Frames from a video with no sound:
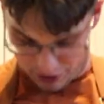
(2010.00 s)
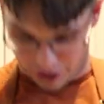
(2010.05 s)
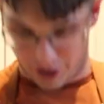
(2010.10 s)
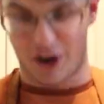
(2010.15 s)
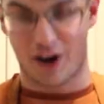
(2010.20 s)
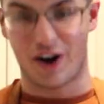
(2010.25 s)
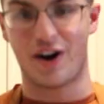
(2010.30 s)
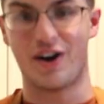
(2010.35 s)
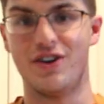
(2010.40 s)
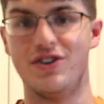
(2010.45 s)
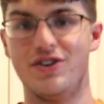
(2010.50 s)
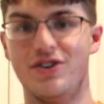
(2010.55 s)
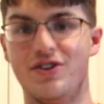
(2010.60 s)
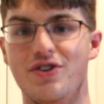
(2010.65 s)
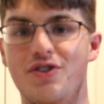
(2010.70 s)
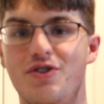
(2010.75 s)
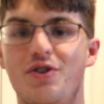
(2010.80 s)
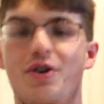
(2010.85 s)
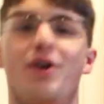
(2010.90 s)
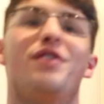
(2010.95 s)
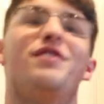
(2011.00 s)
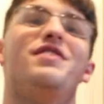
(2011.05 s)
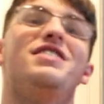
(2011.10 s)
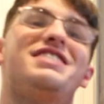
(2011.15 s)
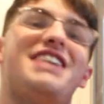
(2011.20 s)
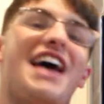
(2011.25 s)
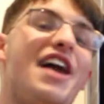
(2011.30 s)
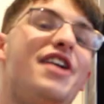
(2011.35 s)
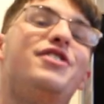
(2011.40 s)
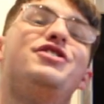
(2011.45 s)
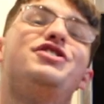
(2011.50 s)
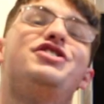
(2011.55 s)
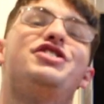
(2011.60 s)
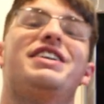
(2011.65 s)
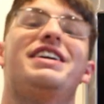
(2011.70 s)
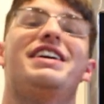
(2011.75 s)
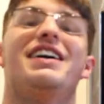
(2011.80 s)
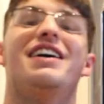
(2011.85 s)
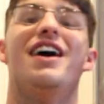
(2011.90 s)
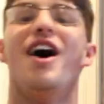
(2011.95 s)
her nervous
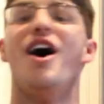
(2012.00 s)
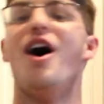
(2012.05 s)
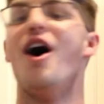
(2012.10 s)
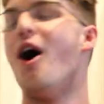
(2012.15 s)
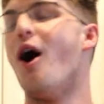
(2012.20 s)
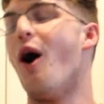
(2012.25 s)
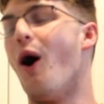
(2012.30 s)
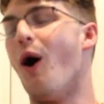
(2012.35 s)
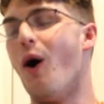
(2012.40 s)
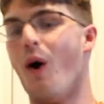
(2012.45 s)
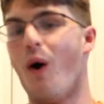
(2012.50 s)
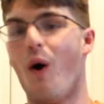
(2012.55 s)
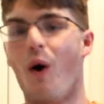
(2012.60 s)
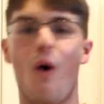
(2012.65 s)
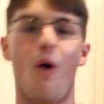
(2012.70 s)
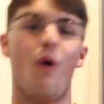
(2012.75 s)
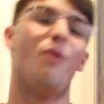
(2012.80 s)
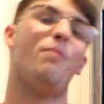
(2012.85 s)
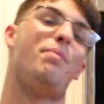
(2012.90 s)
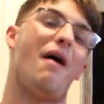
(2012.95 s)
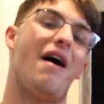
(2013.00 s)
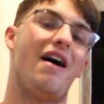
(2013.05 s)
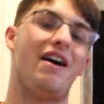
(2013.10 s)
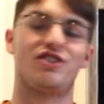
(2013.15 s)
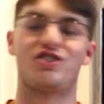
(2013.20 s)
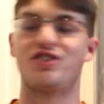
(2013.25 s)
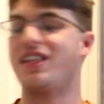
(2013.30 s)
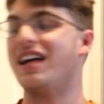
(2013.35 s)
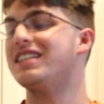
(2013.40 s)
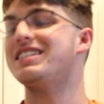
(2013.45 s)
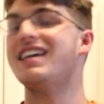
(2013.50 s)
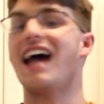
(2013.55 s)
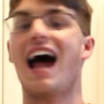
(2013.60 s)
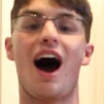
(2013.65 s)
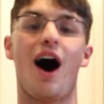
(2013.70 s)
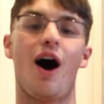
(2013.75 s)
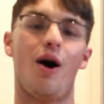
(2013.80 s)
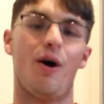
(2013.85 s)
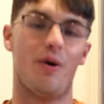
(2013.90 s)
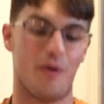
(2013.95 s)
energy a whole bunch. That's
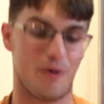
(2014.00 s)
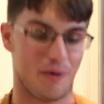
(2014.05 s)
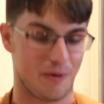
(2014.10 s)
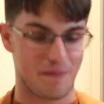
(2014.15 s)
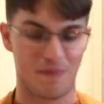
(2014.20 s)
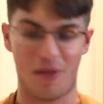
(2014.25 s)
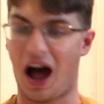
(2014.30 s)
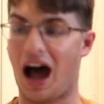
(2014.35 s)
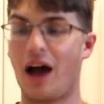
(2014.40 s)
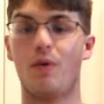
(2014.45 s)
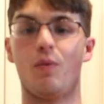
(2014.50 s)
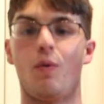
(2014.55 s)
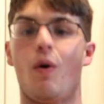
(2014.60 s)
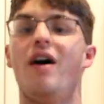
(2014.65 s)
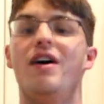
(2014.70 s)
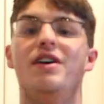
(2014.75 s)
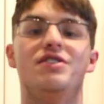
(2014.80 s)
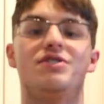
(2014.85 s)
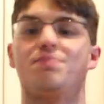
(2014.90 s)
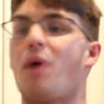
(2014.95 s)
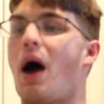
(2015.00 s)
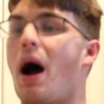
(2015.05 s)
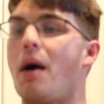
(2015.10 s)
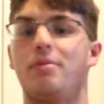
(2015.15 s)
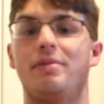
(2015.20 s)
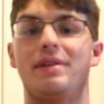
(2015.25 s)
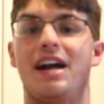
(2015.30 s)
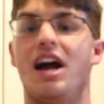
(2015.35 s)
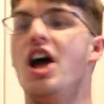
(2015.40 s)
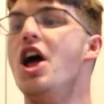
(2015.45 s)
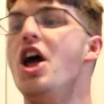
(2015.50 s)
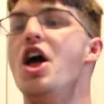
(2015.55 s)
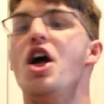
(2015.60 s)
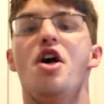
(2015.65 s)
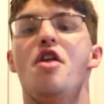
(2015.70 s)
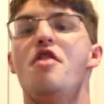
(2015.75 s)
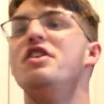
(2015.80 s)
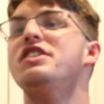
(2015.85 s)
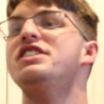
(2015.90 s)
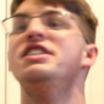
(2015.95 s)
how I was probably
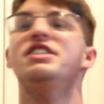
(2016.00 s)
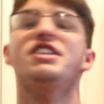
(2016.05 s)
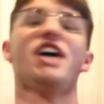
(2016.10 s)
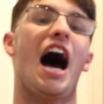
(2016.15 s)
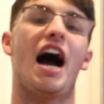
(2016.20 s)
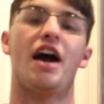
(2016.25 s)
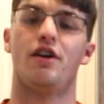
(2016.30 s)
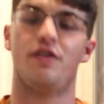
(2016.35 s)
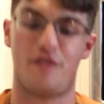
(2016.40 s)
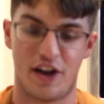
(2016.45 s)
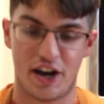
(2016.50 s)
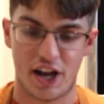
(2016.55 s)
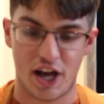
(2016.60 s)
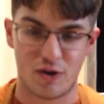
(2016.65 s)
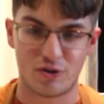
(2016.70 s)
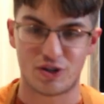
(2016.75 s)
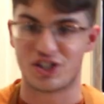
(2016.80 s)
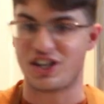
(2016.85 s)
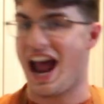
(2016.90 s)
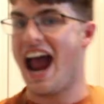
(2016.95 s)
this entire video, just